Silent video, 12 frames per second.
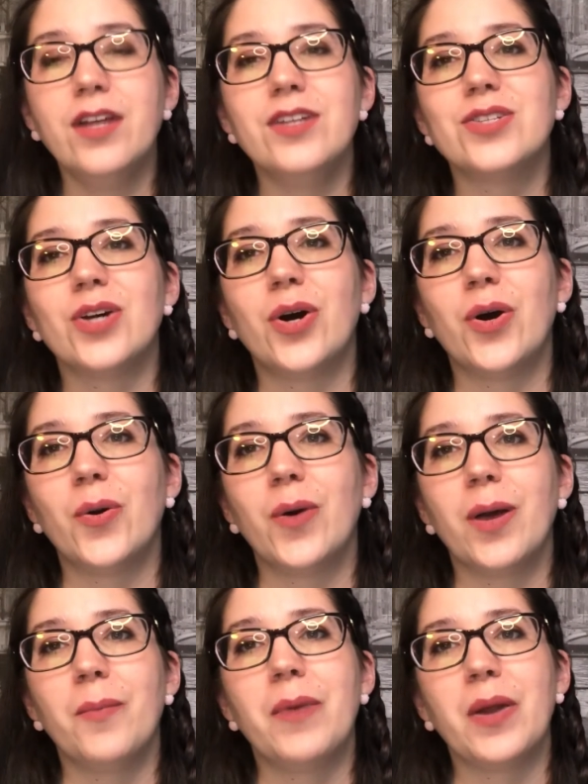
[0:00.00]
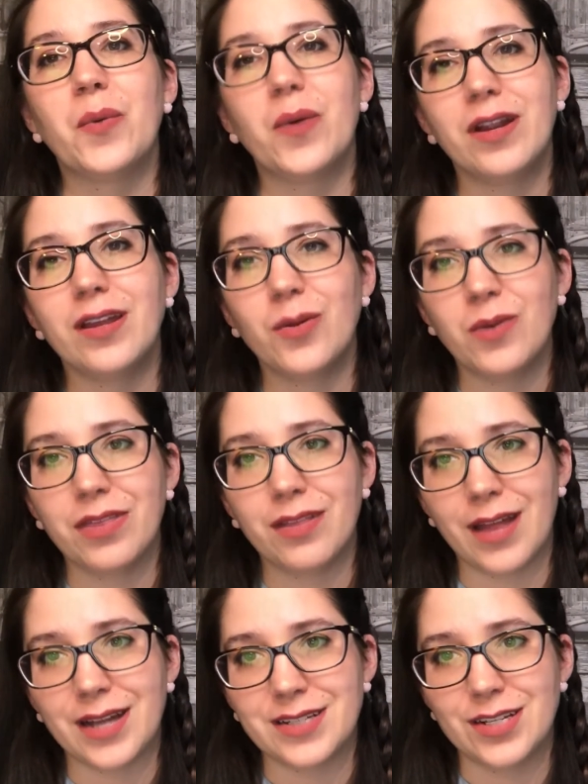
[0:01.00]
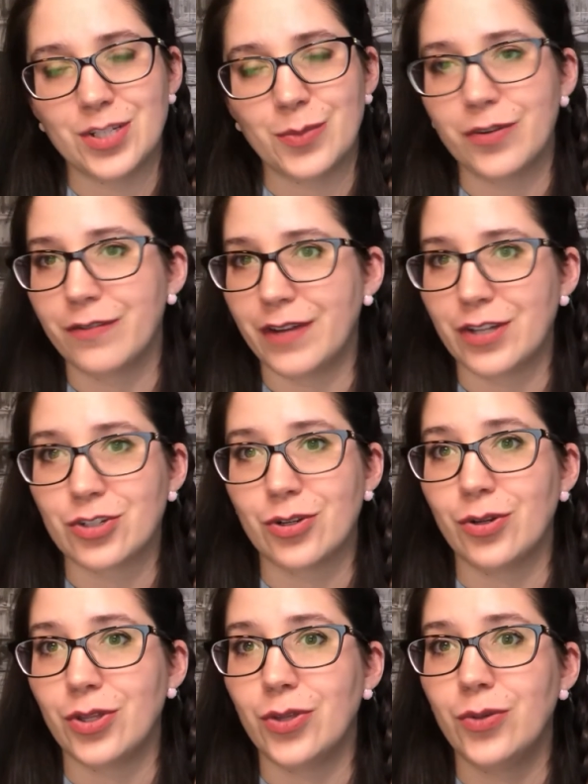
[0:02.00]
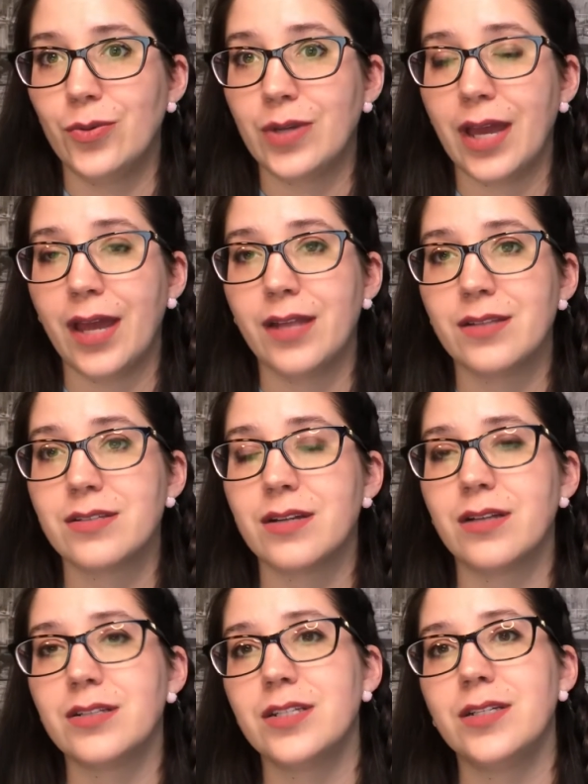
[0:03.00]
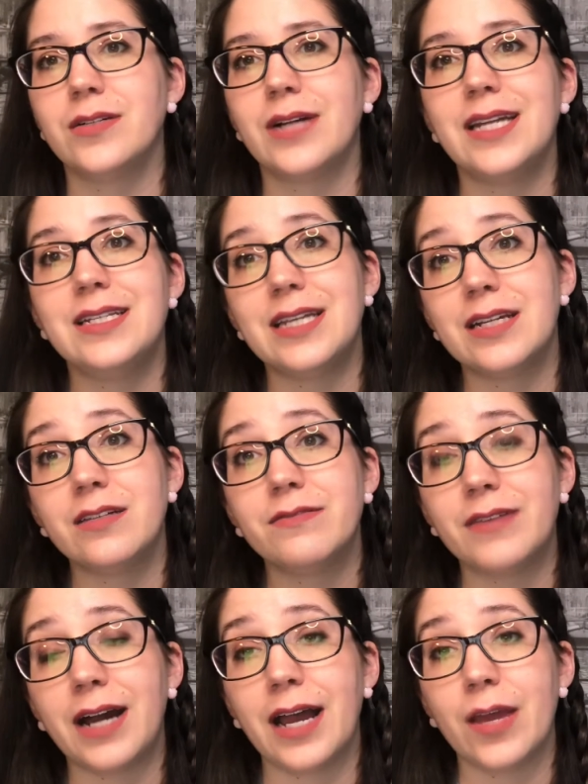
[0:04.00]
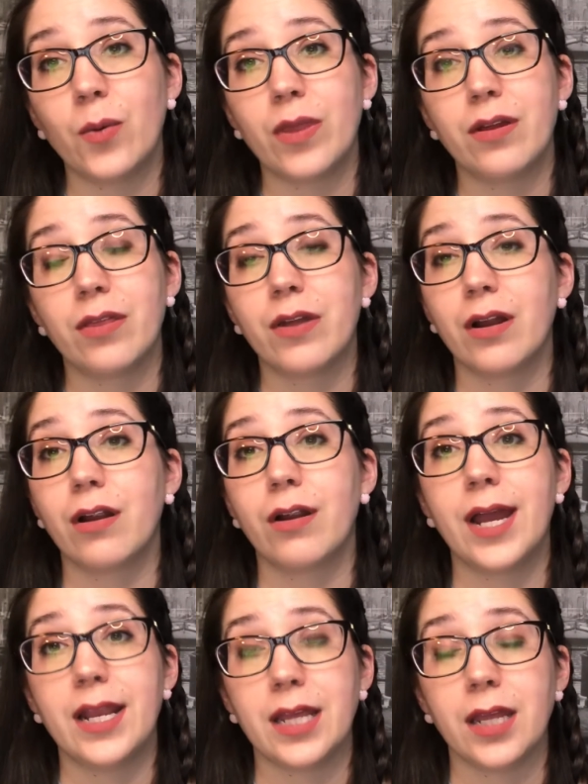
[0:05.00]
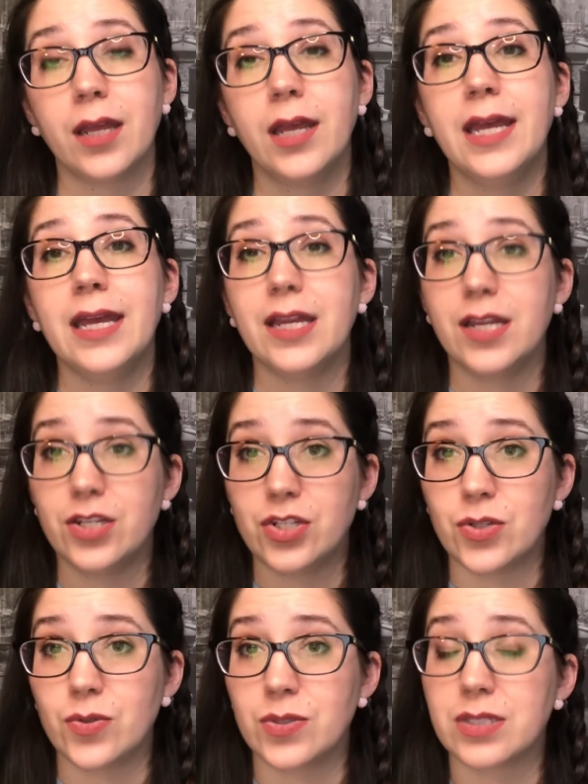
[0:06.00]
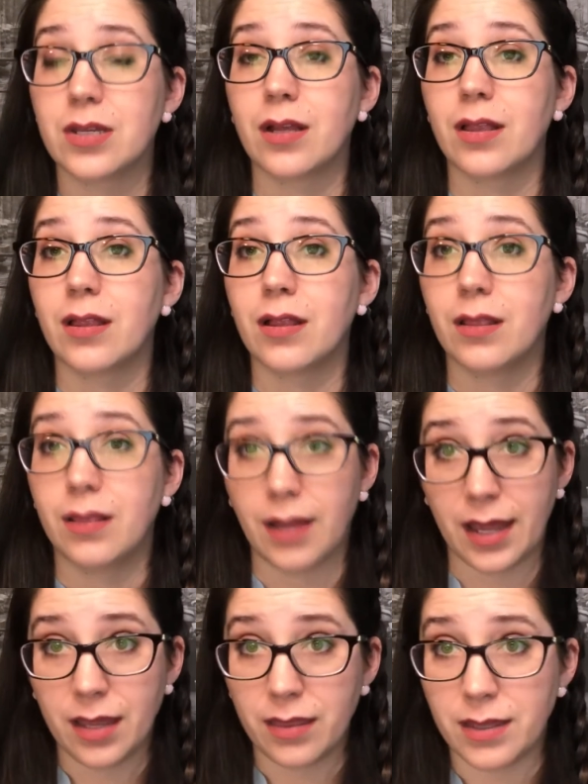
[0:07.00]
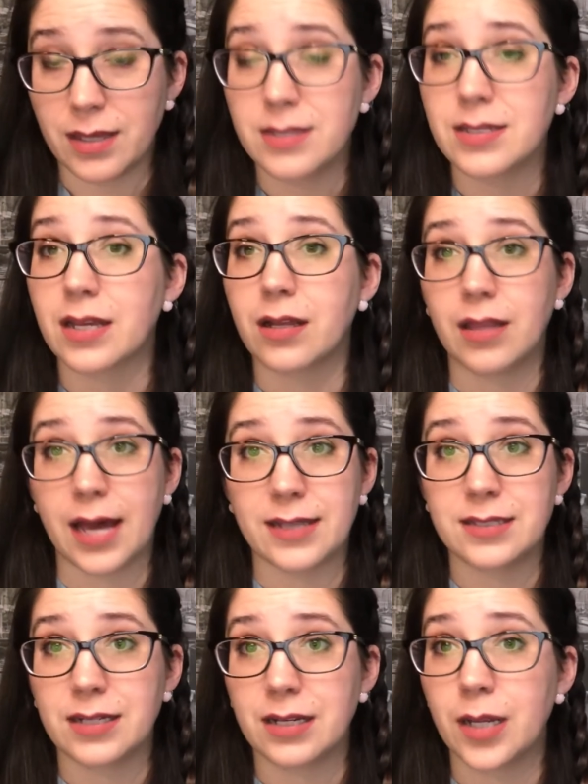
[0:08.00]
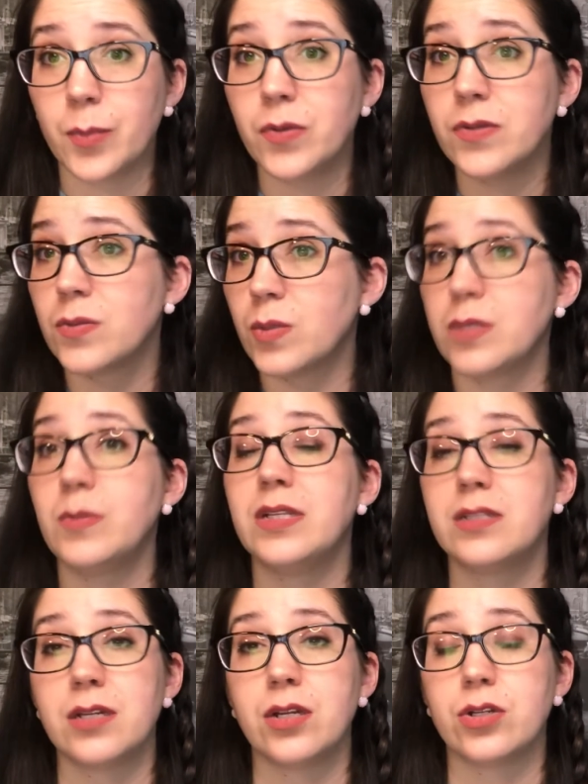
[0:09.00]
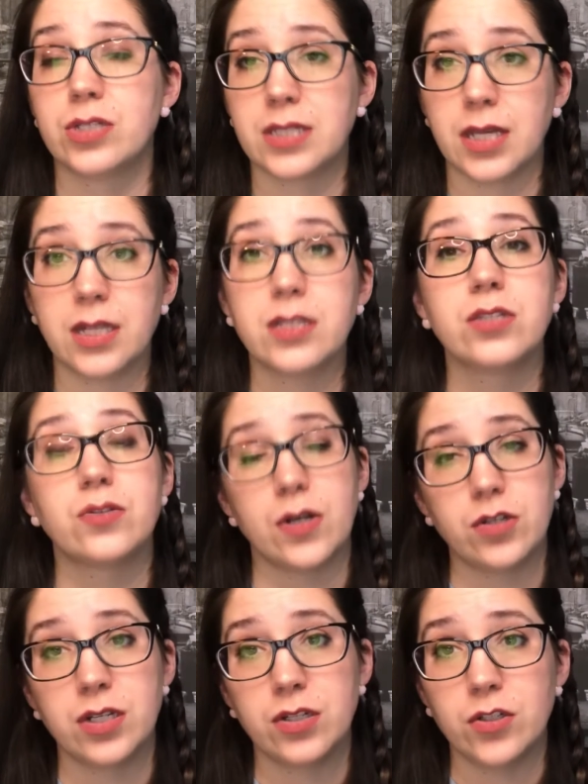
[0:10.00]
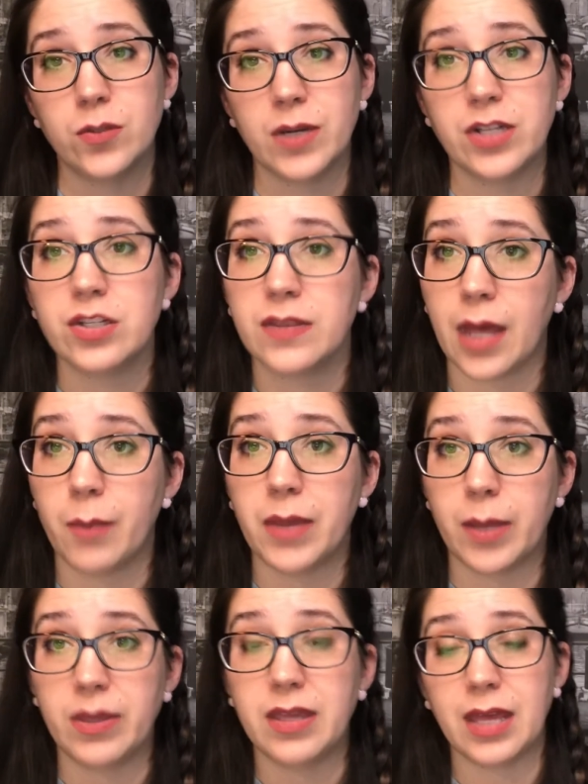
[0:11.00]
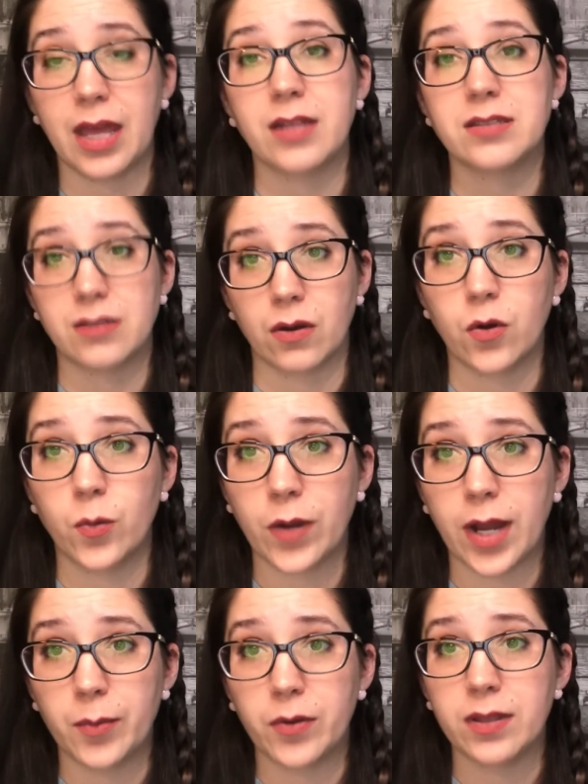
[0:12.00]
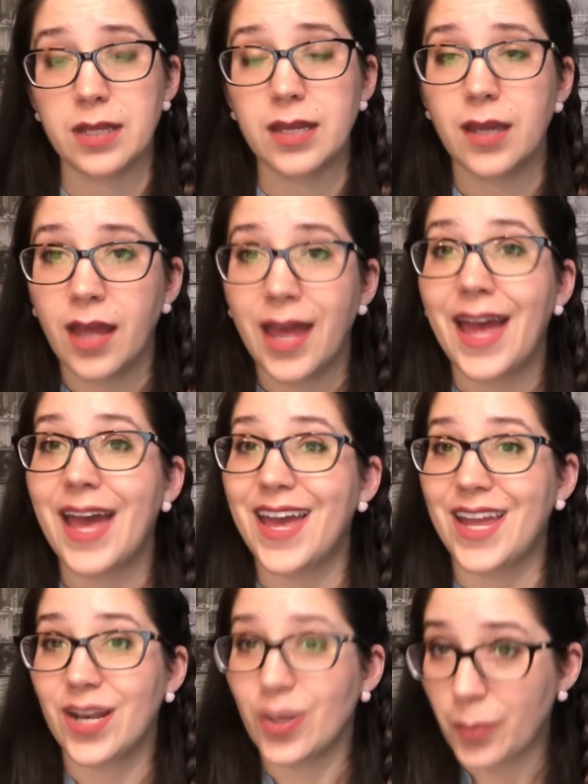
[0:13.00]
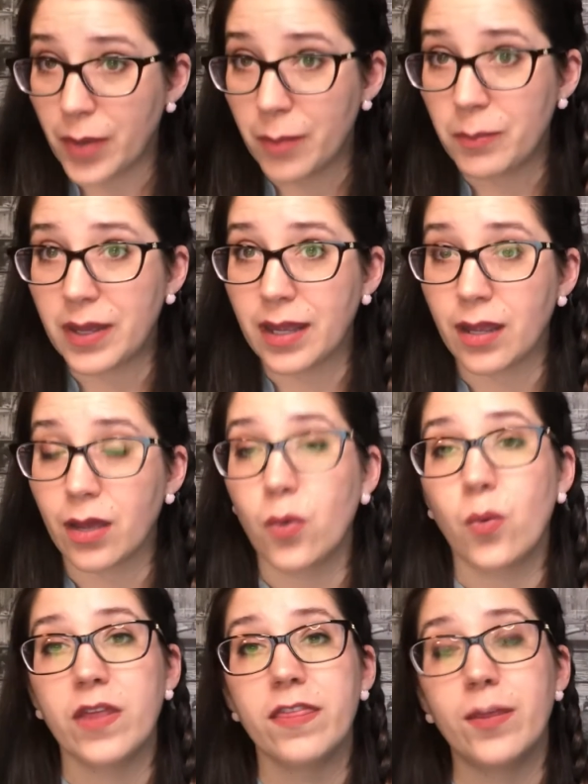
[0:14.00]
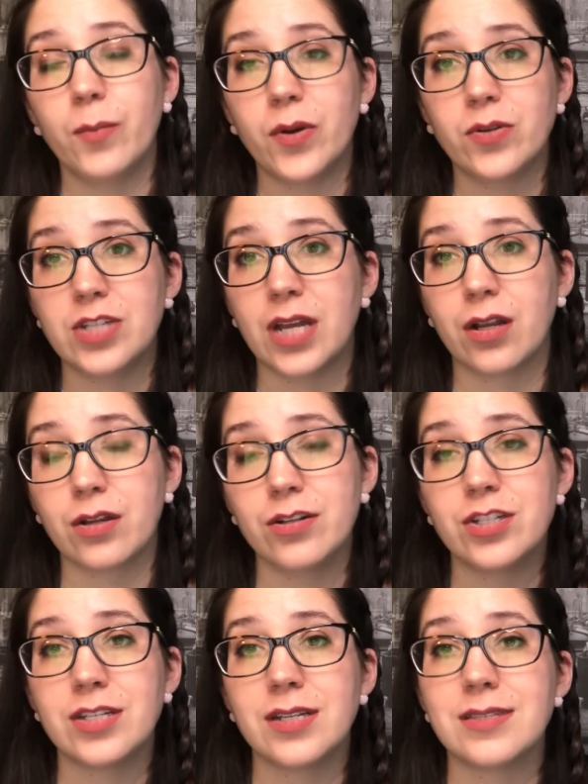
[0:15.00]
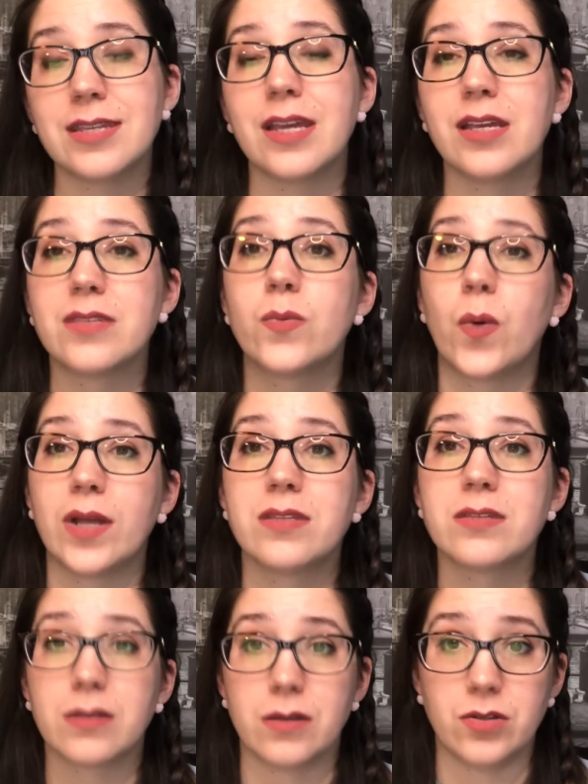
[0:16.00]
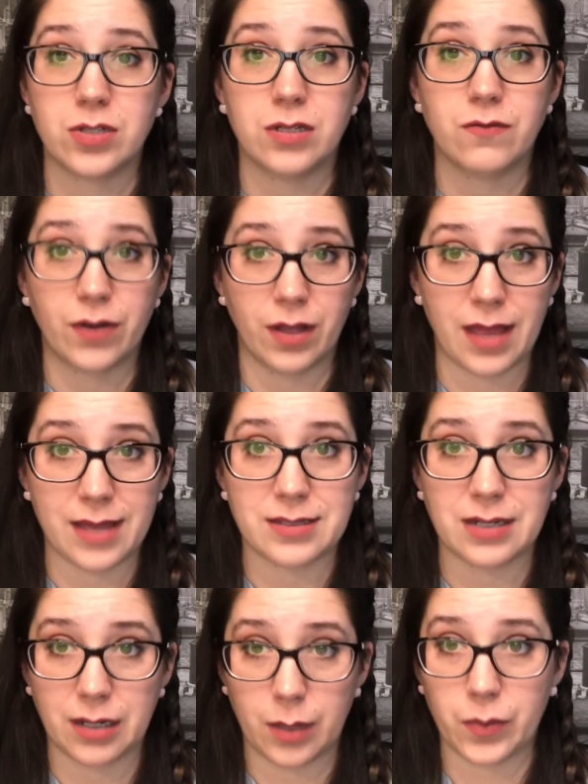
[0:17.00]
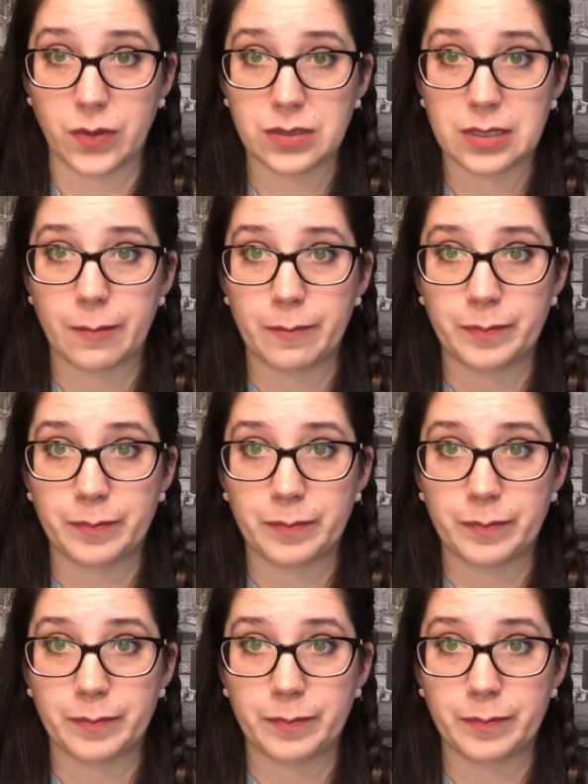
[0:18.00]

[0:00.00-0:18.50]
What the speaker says: So by working with a lactation professional, you can start to identify whether there are any issues like these, like elastic nipples, which means that your skin is stretching too much and that baby can't suckle properly. And pumping with the BeauGen cushions is one solution for elastic nipples.